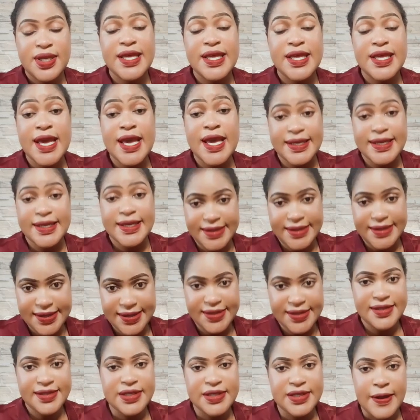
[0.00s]

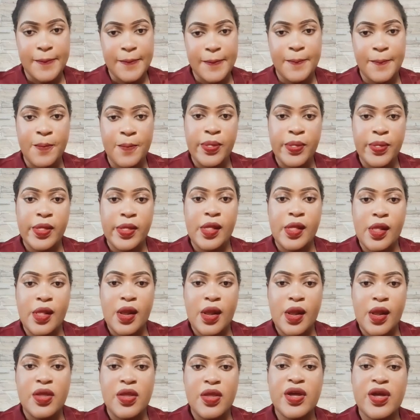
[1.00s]
Yes,
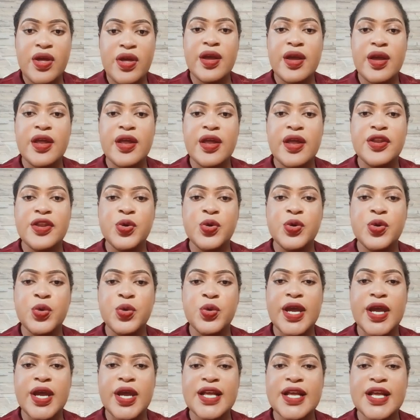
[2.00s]
then you
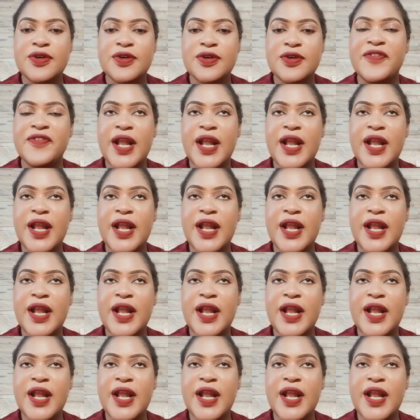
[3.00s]
get off,